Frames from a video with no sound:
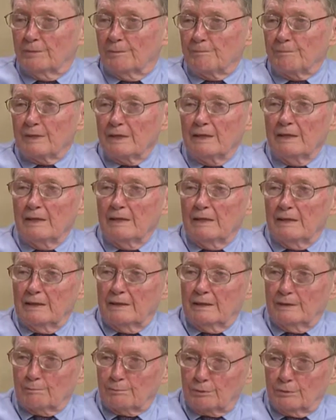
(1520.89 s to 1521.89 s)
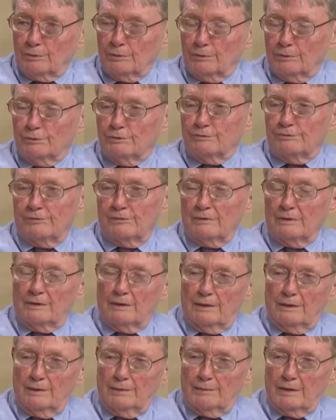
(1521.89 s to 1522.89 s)
Um, improve
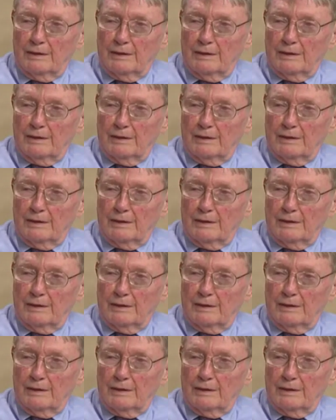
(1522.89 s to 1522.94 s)
uh,